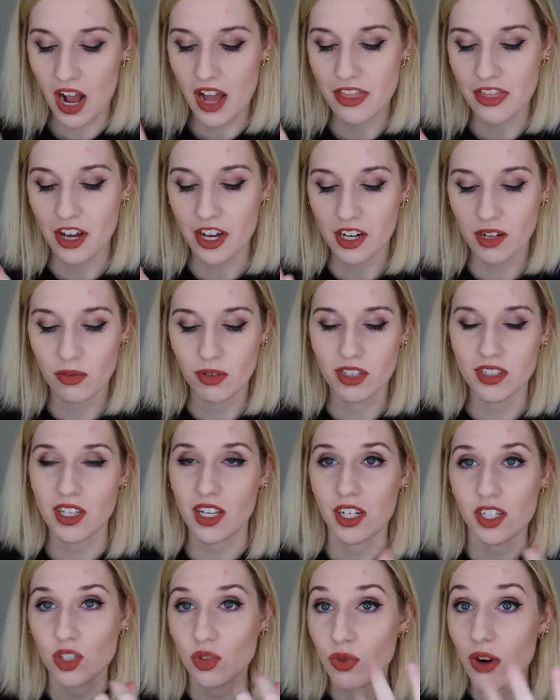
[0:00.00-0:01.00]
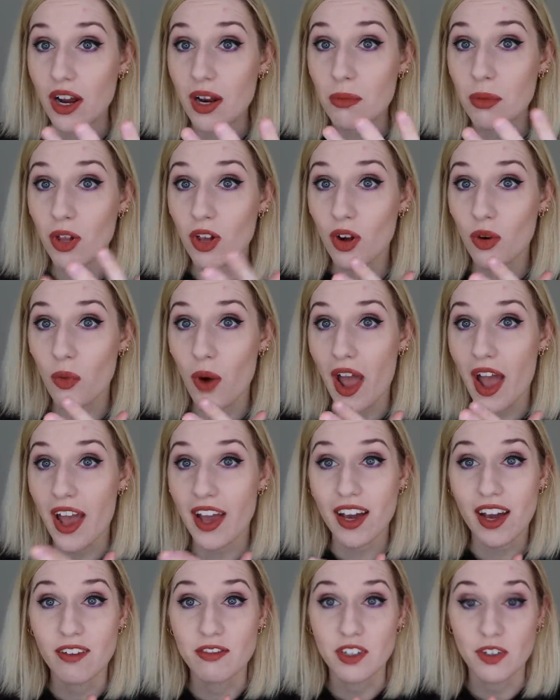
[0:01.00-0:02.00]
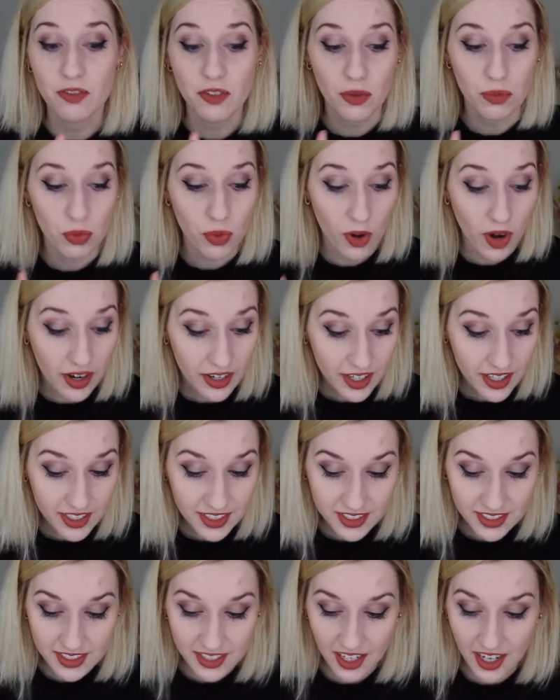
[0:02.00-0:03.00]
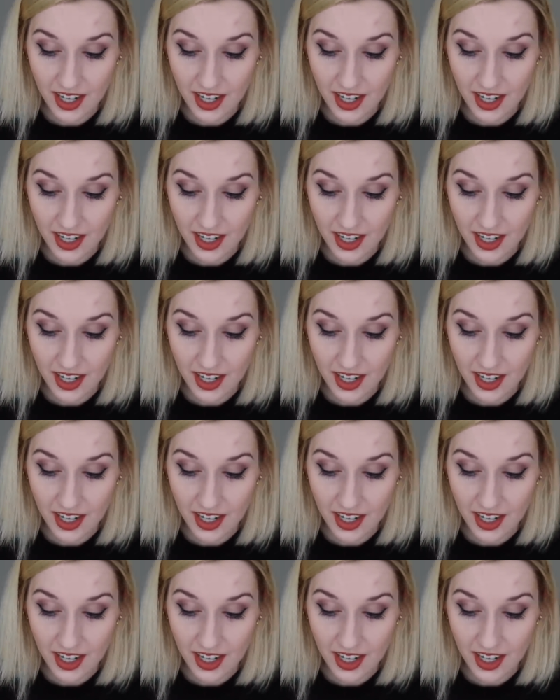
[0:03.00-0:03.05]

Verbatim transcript: I thought it was an incredible array of different products.